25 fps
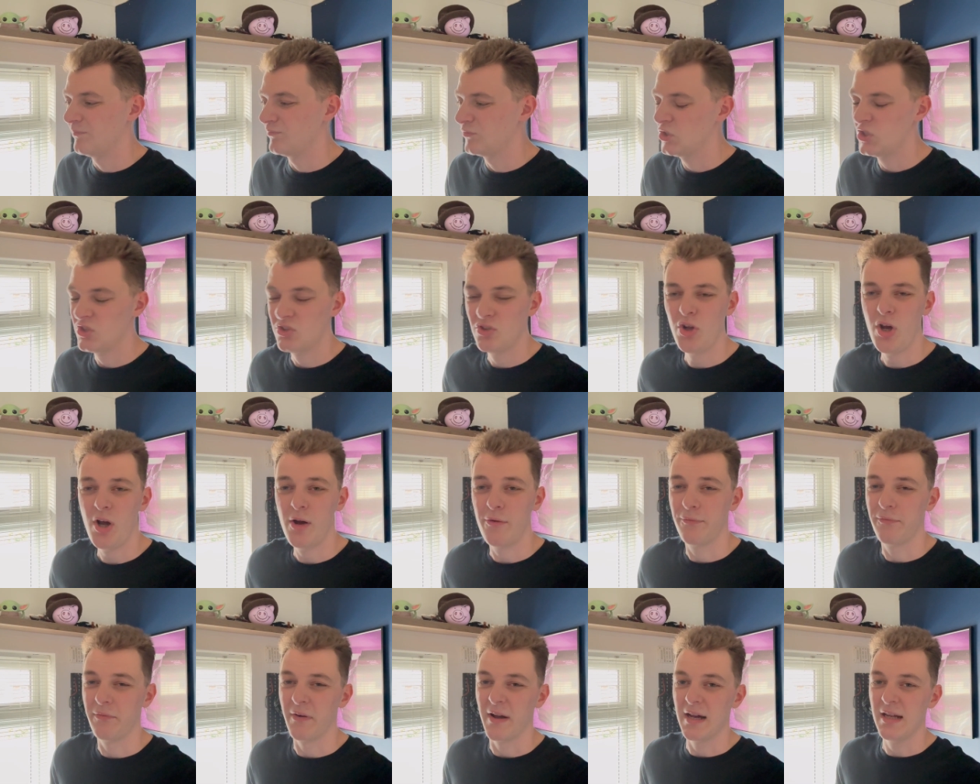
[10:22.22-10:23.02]
just not a
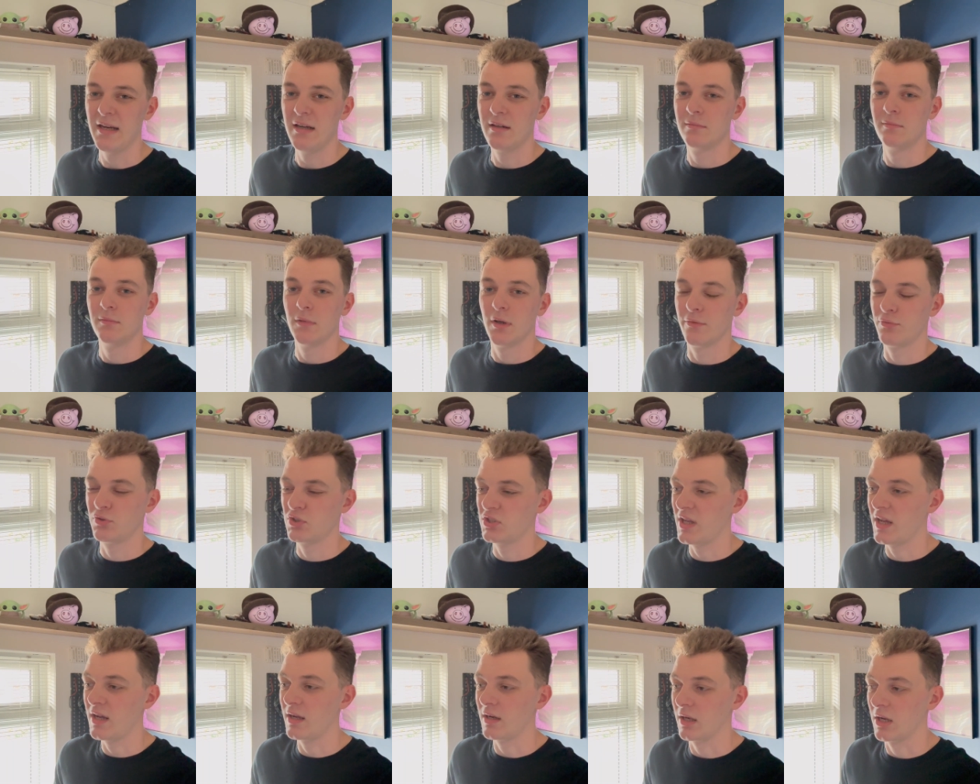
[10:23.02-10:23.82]
fan of
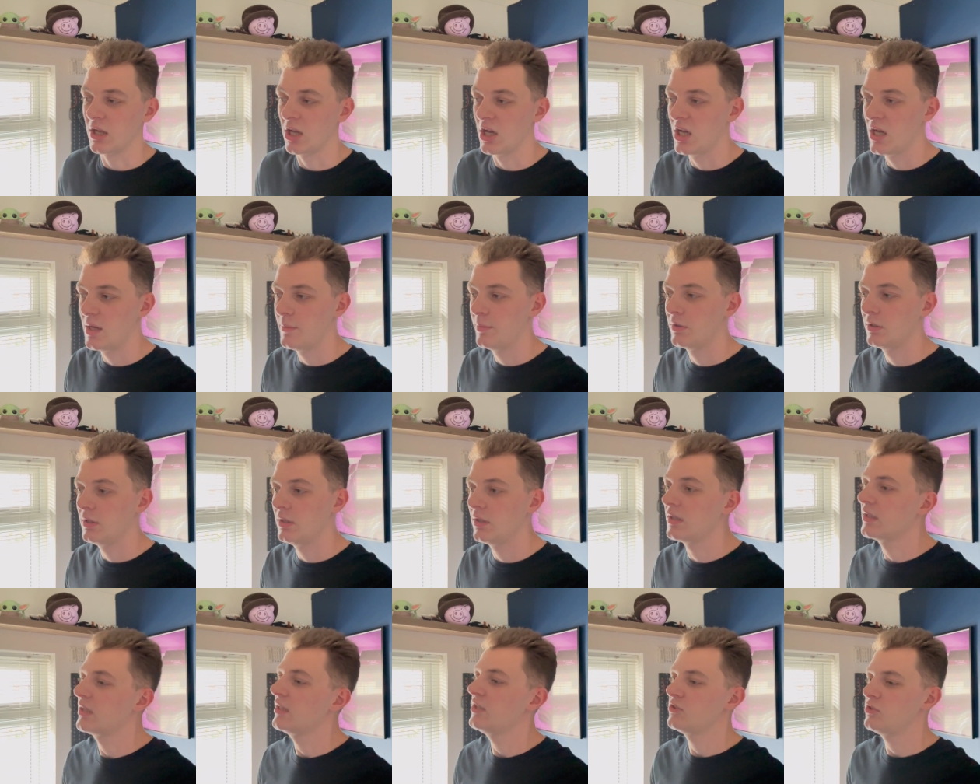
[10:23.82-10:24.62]
satin carbon.
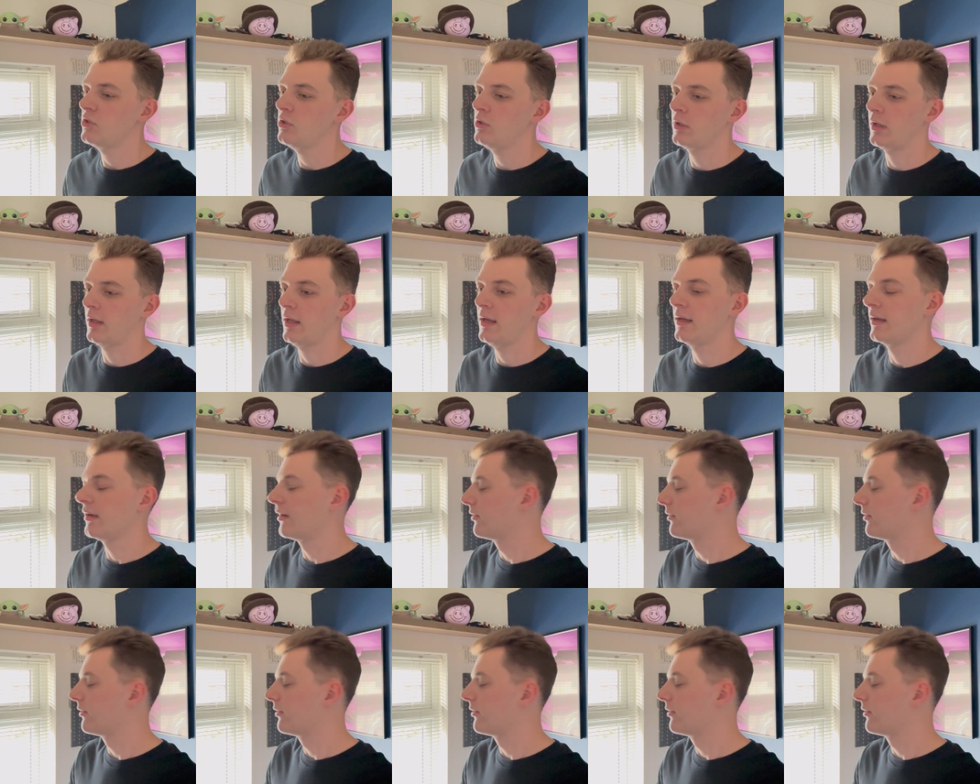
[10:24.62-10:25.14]
Like it's okay,